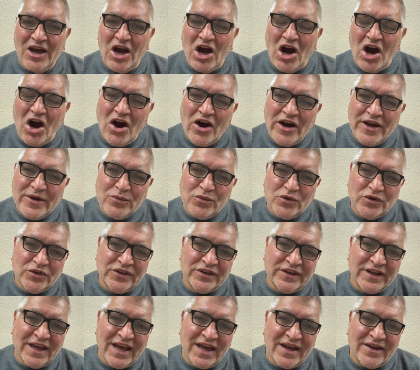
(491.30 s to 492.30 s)
I
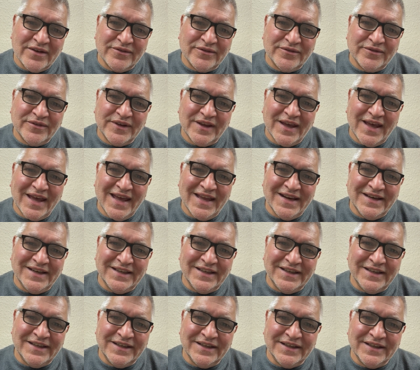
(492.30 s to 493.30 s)
wouldn't have
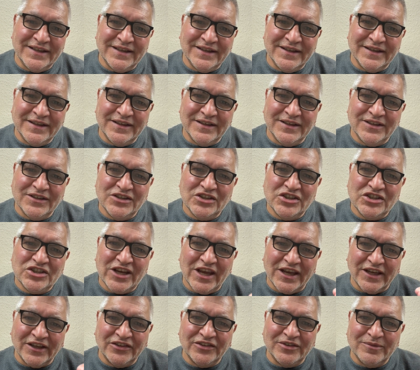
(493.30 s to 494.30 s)
any
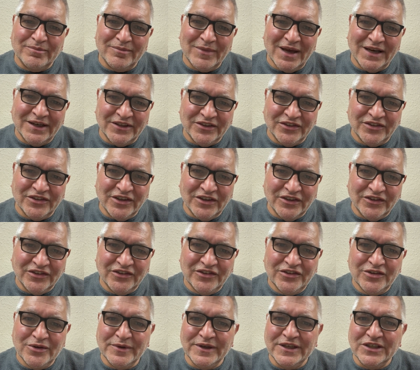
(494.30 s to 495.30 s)
checks and balances
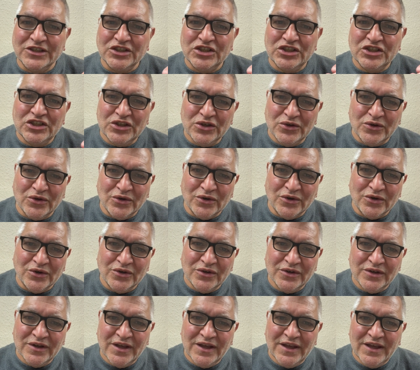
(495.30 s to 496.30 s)
to
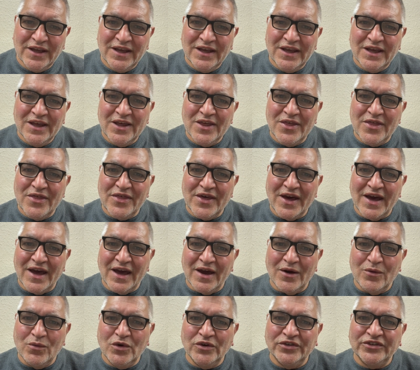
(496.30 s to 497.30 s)
ensure
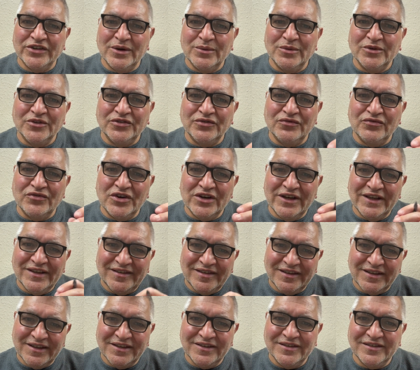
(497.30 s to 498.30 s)
that what I was
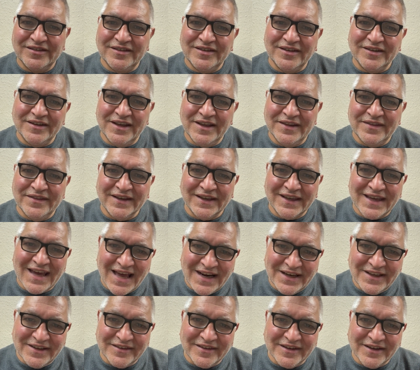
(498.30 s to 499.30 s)
writing in the
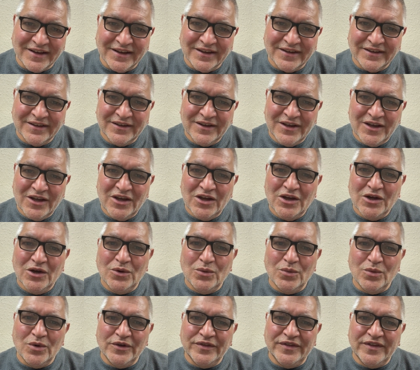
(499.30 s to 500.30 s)
calendar
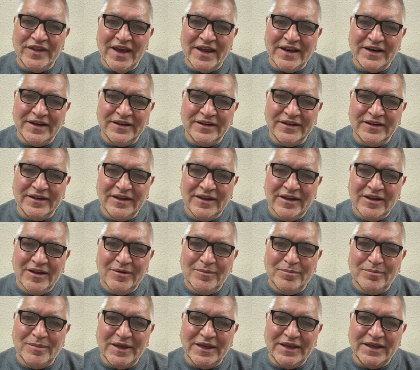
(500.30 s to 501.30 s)
would then
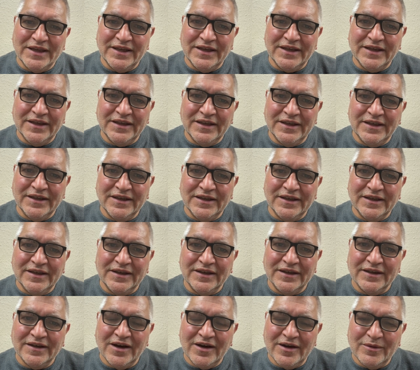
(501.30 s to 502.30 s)
be,
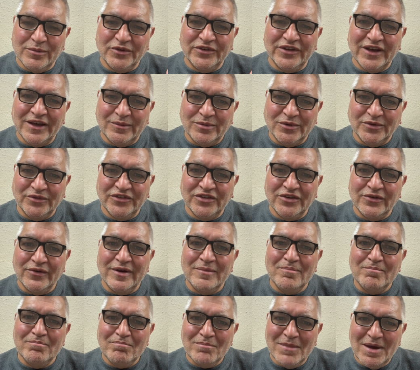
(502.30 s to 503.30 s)
I would able to
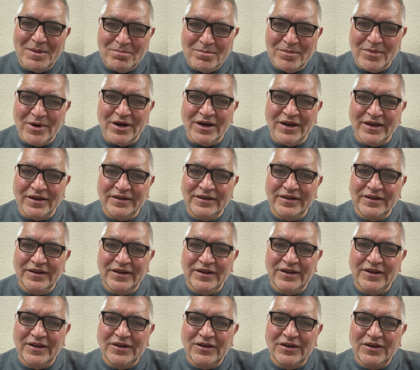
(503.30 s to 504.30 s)
remember
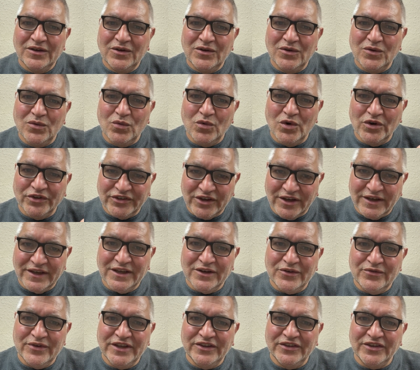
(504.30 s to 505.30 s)
what I
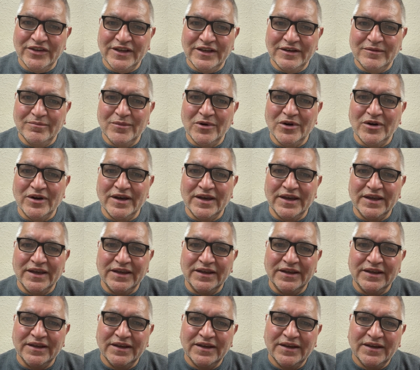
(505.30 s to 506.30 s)
had written in my